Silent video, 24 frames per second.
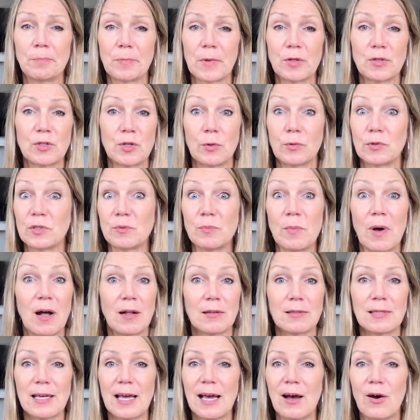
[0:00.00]
So small
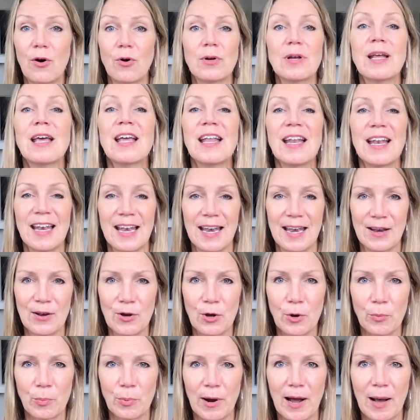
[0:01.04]
town,
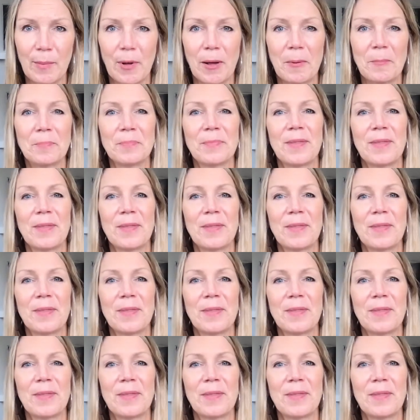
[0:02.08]
no problem.